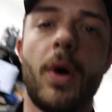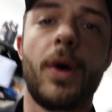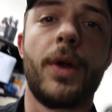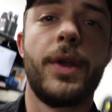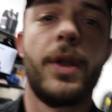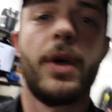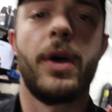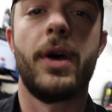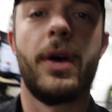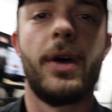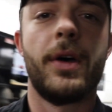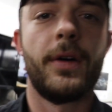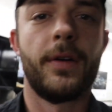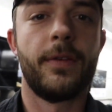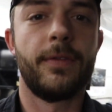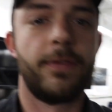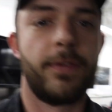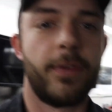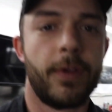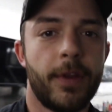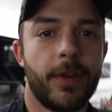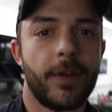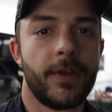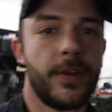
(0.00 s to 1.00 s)
One of
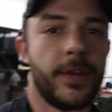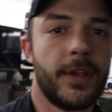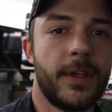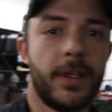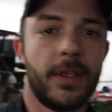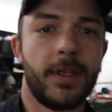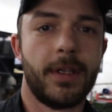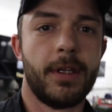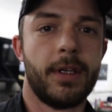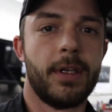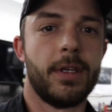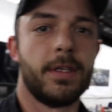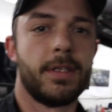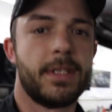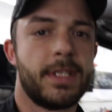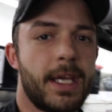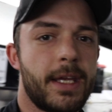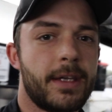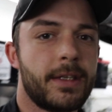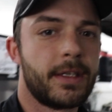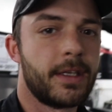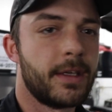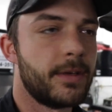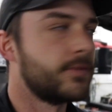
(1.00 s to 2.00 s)
the
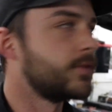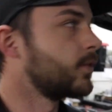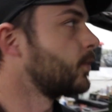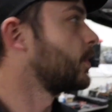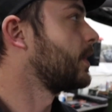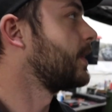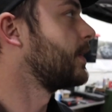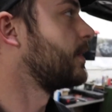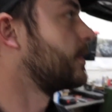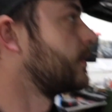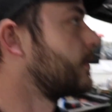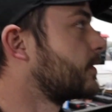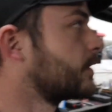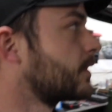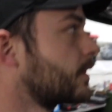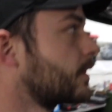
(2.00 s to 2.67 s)
dead giveaways